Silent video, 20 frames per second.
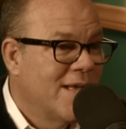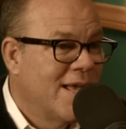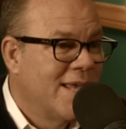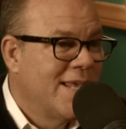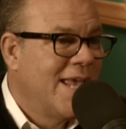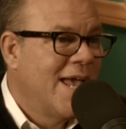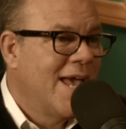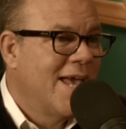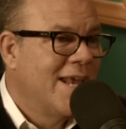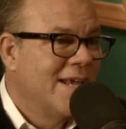
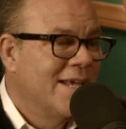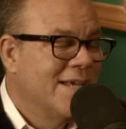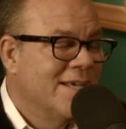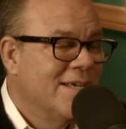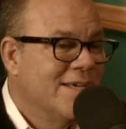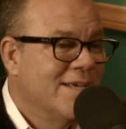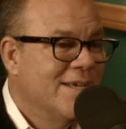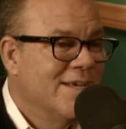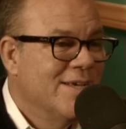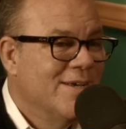I get it.
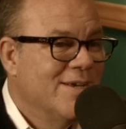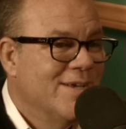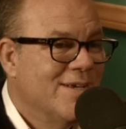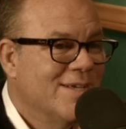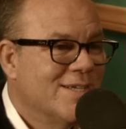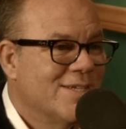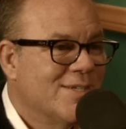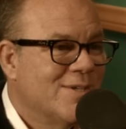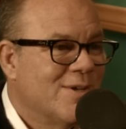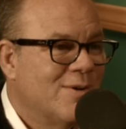
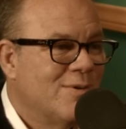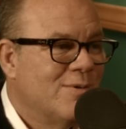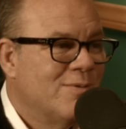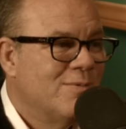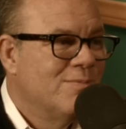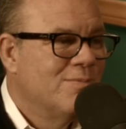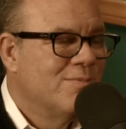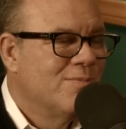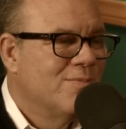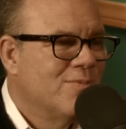
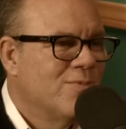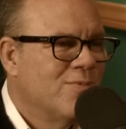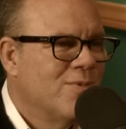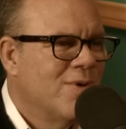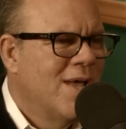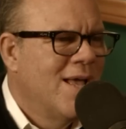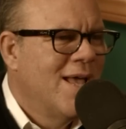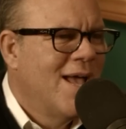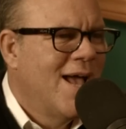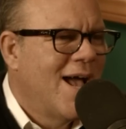So
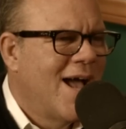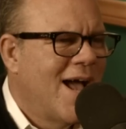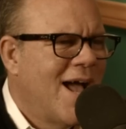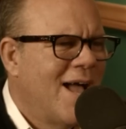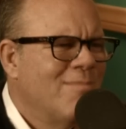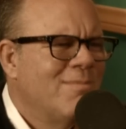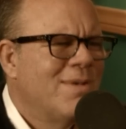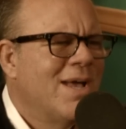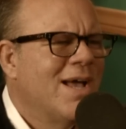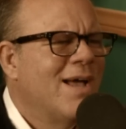
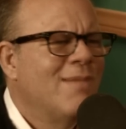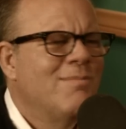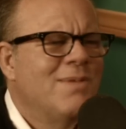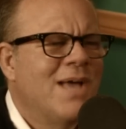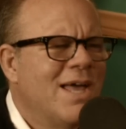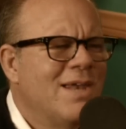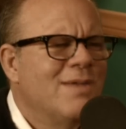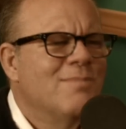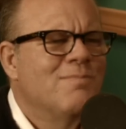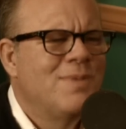I'm
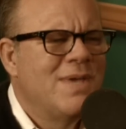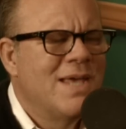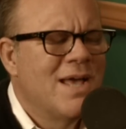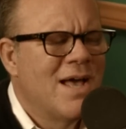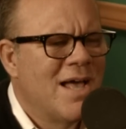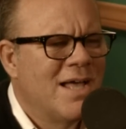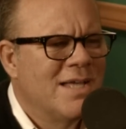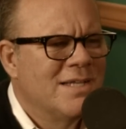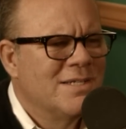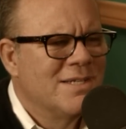kind of
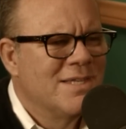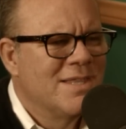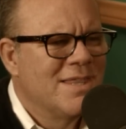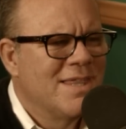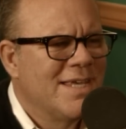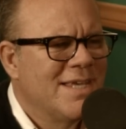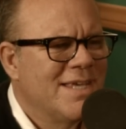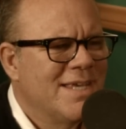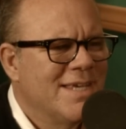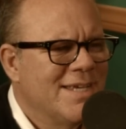beyond
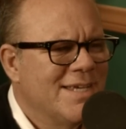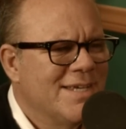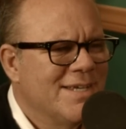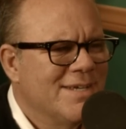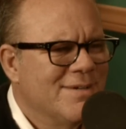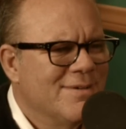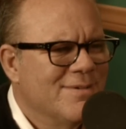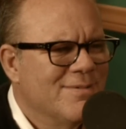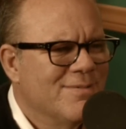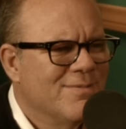
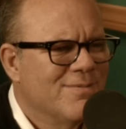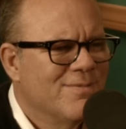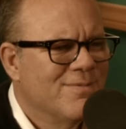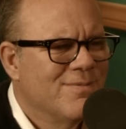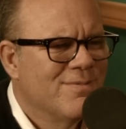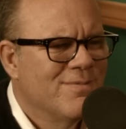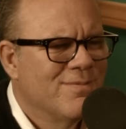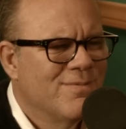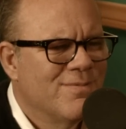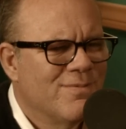thinking
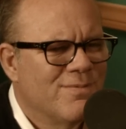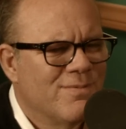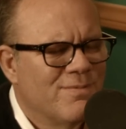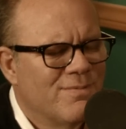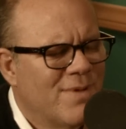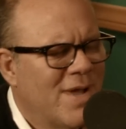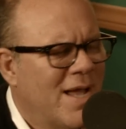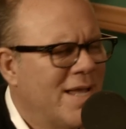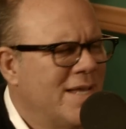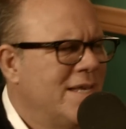
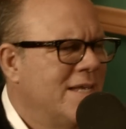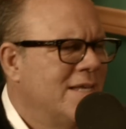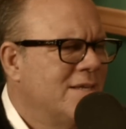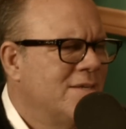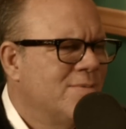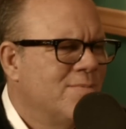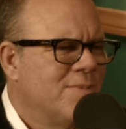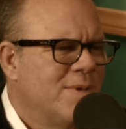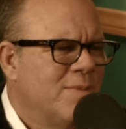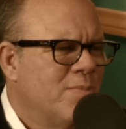I need
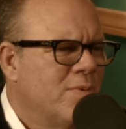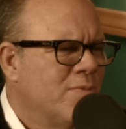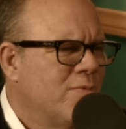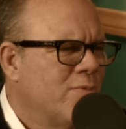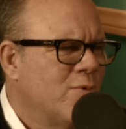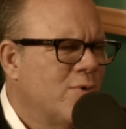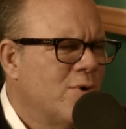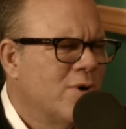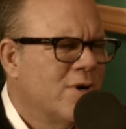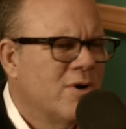to be
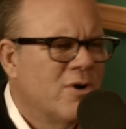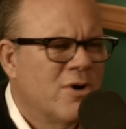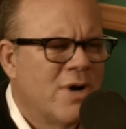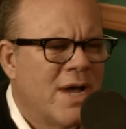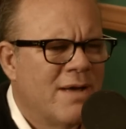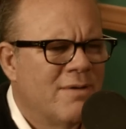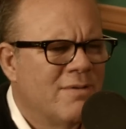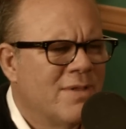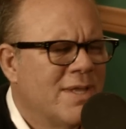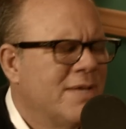before or
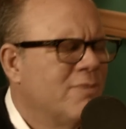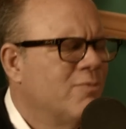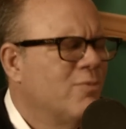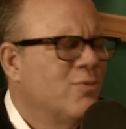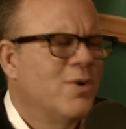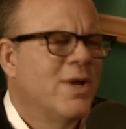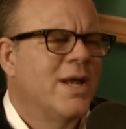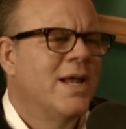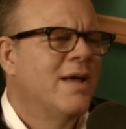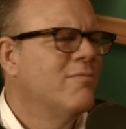at, like
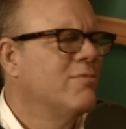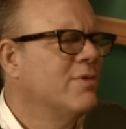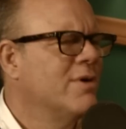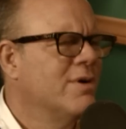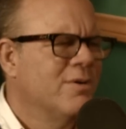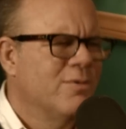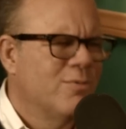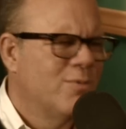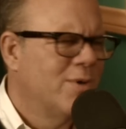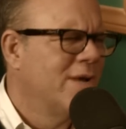
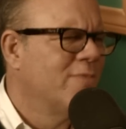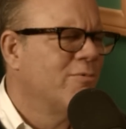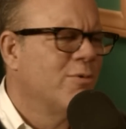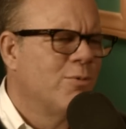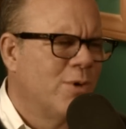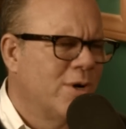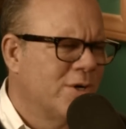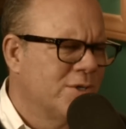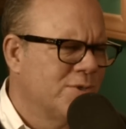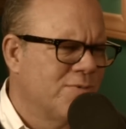whatever
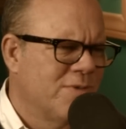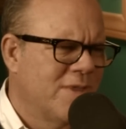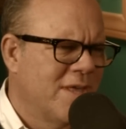works for them.